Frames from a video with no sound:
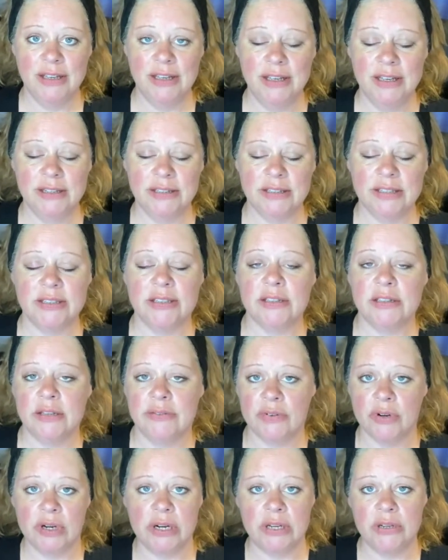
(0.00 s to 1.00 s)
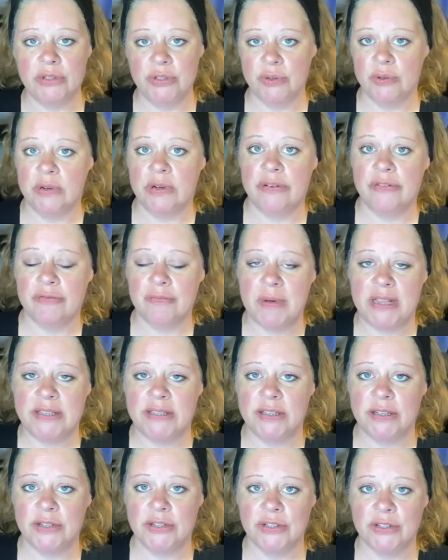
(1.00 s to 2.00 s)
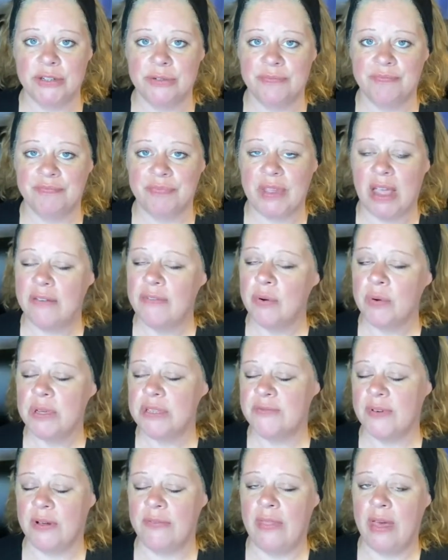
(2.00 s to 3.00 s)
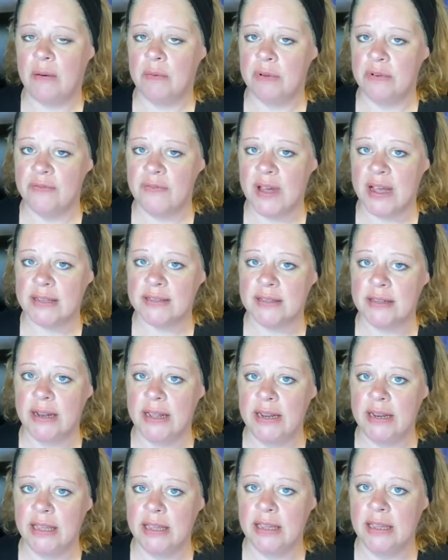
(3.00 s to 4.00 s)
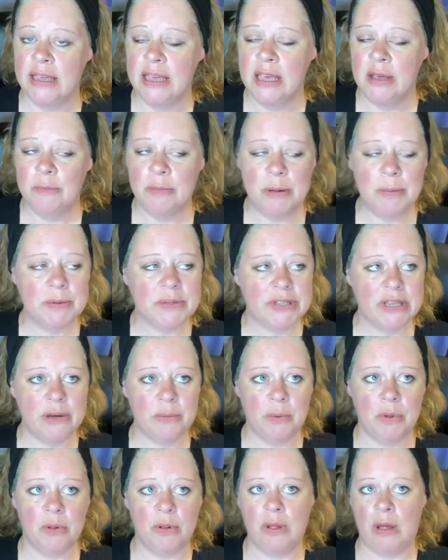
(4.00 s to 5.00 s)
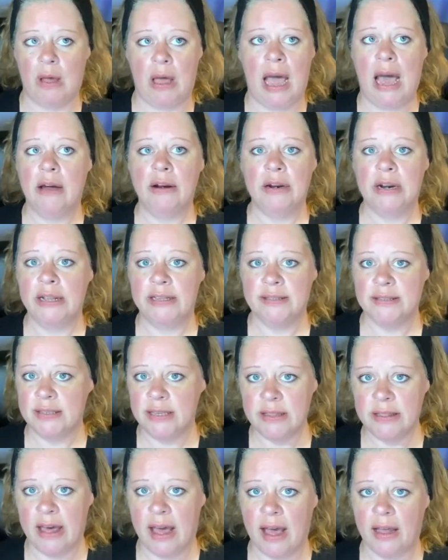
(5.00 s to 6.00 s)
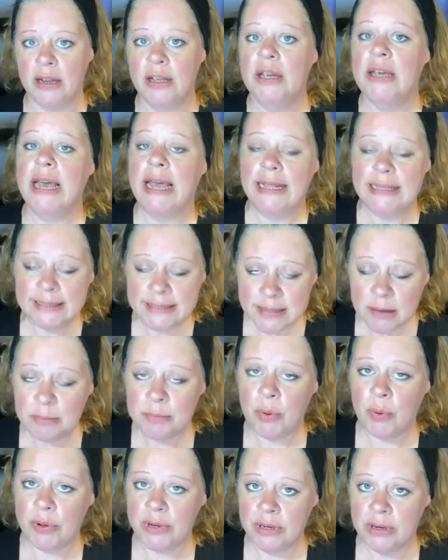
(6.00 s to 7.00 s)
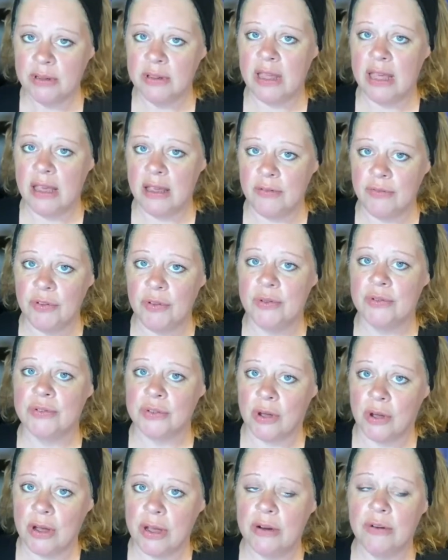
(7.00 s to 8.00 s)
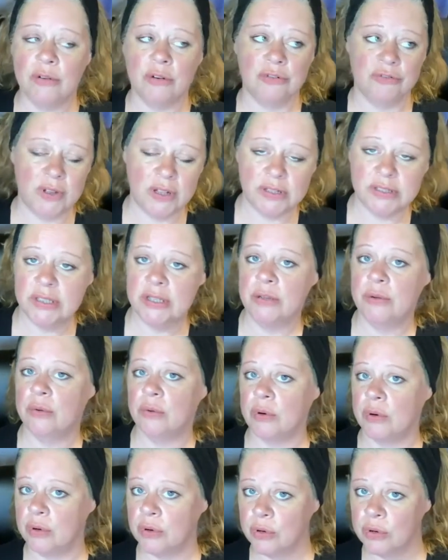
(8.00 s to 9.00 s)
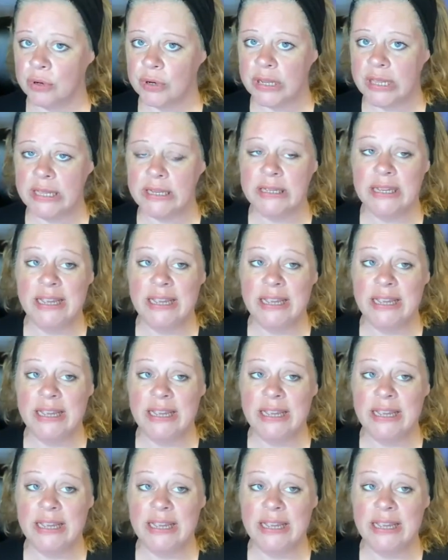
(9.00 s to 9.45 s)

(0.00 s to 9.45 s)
to deliver an intuitive message. I've always found that one fascinating. People say, well, how did I see that? At some point in your life, you saw it or felt it or heard it.